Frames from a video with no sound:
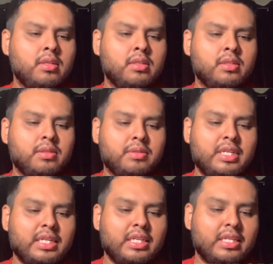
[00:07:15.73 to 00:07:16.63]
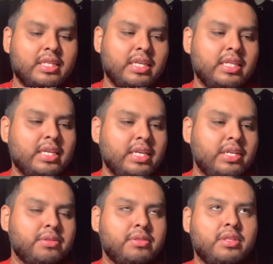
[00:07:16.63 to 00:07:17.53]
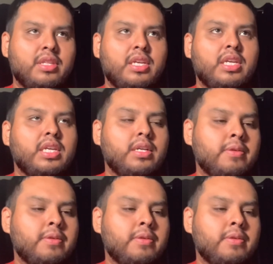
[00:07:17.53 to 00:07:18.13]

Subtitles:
so technically they use the